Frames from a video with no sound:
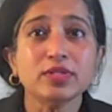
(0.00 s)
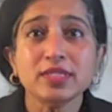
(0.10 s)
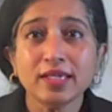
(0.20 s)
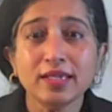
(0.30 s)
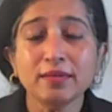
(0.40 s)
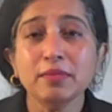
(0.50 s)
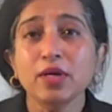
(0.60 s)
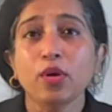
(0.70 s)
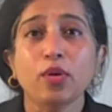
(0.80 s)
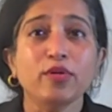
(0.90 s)
your team,
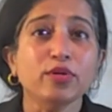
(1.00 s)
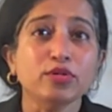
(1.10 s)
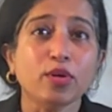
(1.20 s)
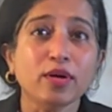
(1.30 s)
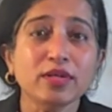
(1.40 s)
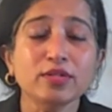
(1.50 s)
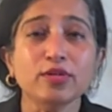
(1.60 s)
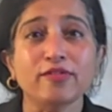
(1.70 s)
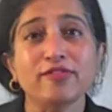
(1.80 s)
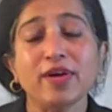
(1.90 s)
or you're talking
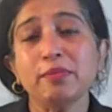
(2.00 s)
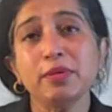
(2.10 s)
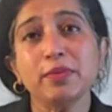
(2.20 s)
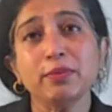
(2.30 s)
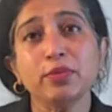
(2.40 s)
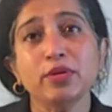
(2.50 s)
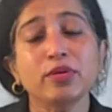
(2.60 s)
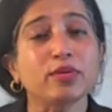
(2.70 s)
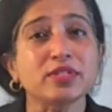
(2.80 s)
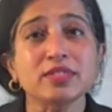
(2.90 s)
to your family member
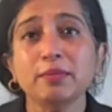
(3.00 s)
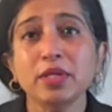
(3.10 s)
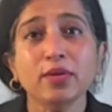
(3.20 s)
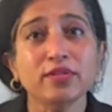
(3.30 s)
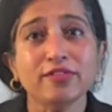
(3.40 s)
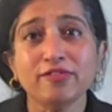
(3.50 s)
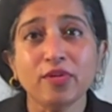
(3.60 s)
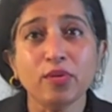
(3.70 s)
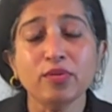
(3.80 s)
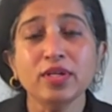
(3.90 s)
or somebody on the
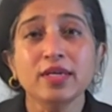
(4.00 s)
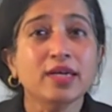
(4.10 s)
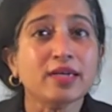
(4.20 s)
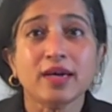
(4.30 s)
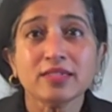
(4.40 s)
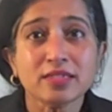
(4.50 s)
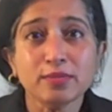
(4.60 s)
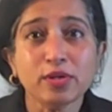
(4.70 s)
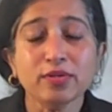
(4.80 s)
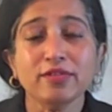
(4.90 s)
phone, a
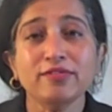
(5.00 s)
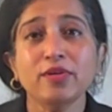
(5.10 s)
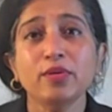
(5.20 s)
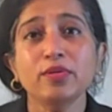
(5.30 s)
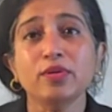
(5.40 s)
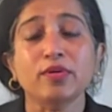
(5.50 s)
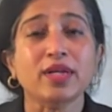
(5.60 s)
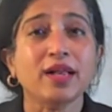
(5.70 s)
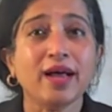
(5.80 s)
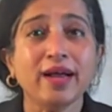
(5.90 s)
customer on the phone or
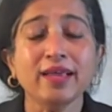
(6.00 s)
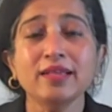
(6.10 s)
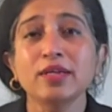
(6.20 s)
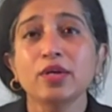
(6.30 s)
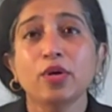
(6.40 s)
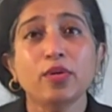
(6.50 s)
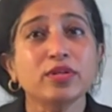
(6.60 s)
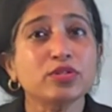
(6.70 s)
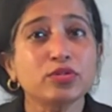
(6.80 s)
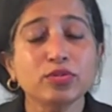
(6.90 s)
a client or
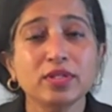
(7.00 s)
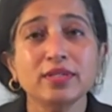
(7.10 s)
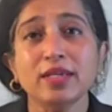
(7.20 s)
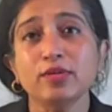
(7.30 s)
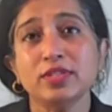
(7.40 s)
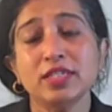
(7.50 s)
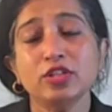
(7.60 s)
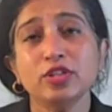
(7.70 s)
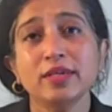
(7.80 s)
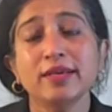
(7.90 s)
a student that you're
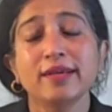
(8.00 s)
teaching,